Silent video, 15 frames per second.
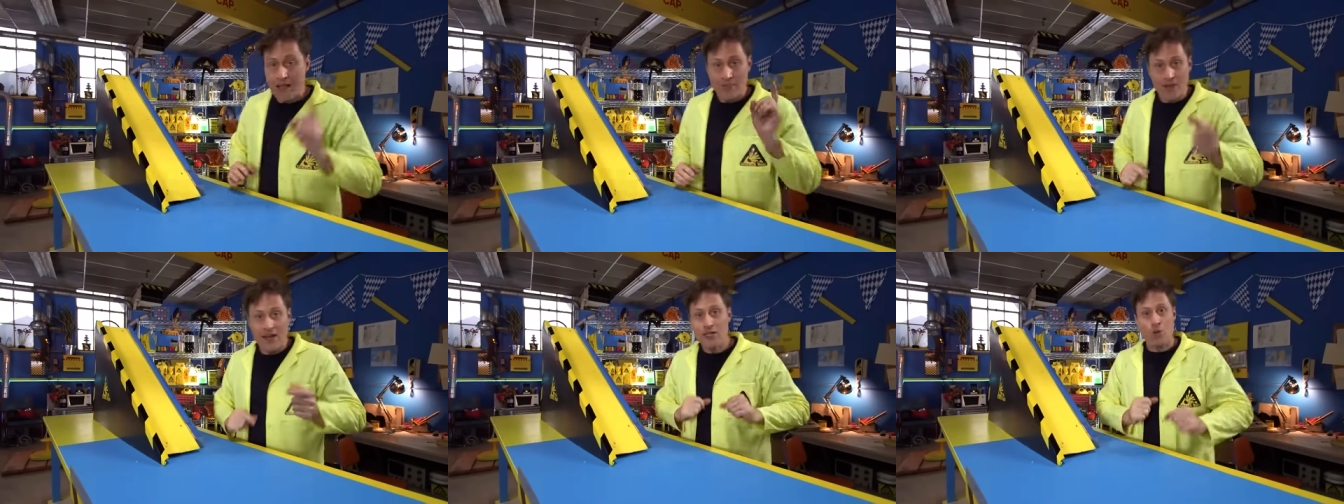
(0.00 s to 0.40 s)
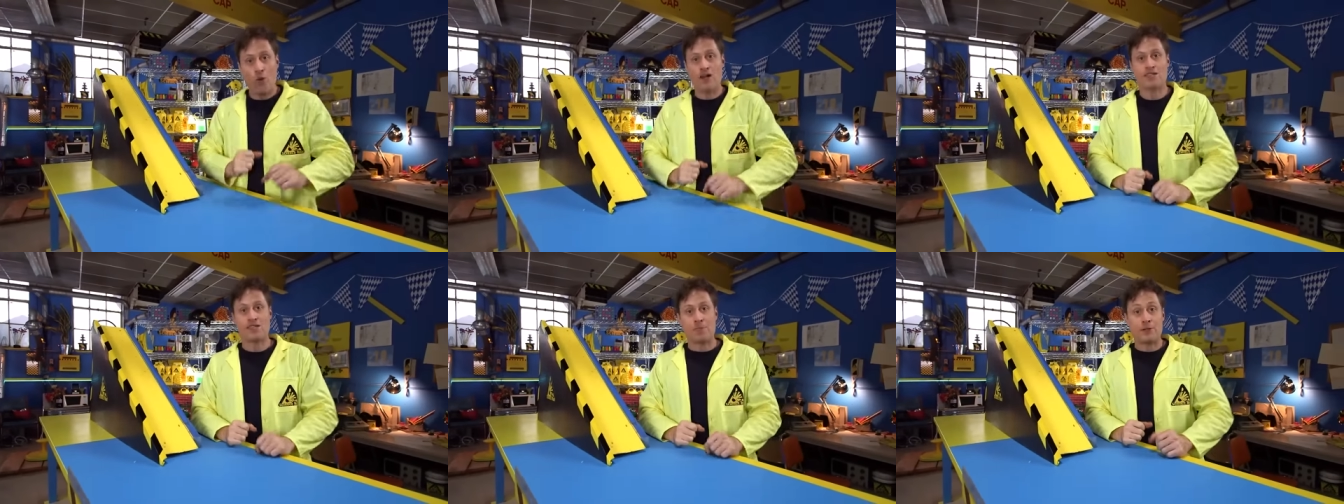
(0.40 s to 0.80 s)
Then you
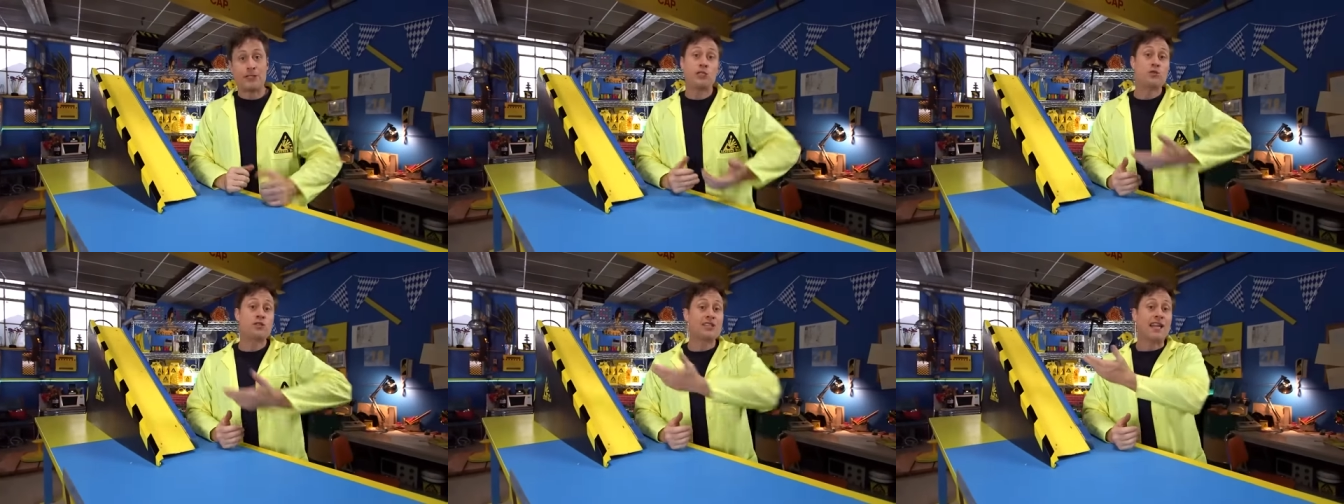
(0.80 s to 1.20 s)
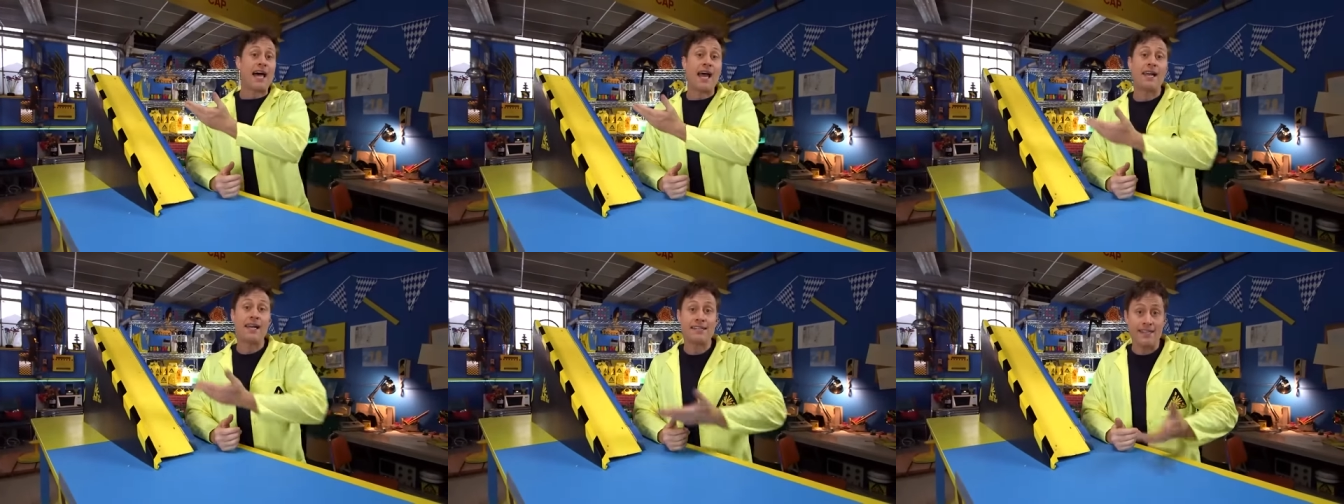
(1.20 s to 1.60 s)
want something to
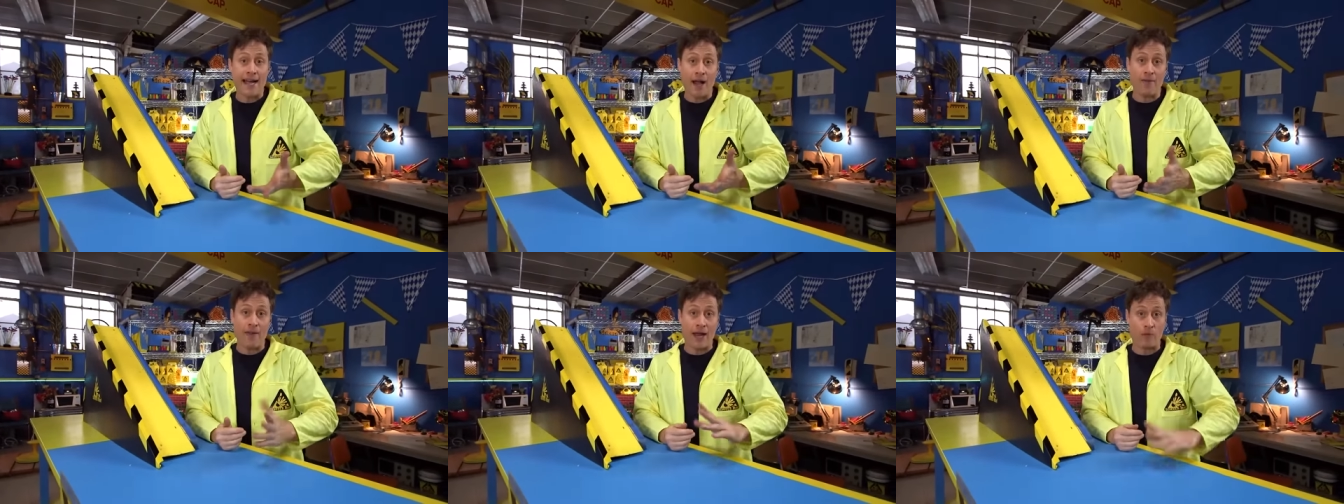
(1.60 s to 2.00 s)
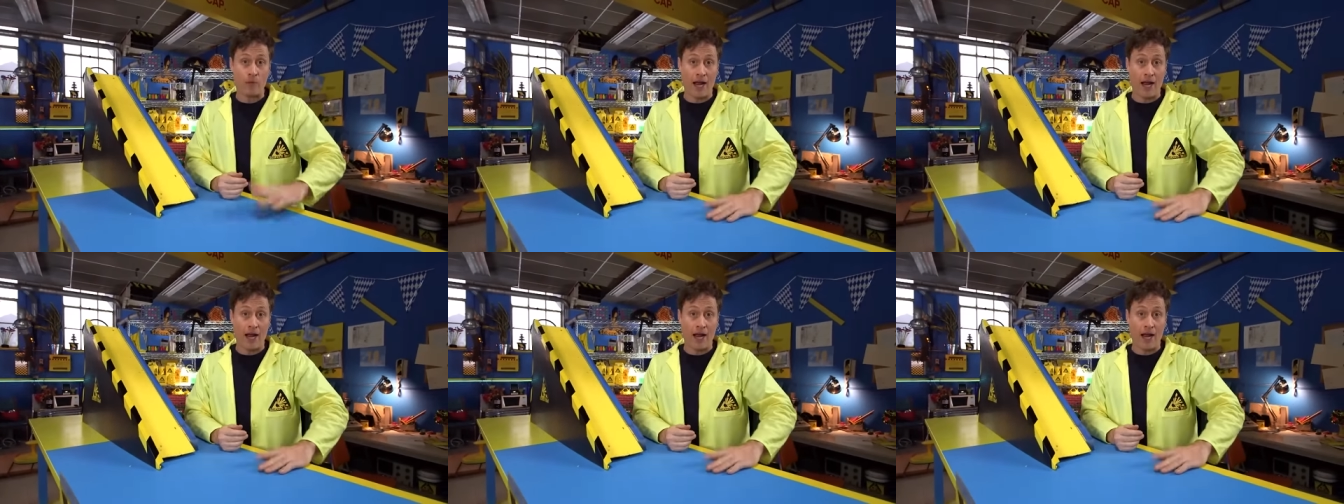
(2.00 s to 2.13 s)
slide down that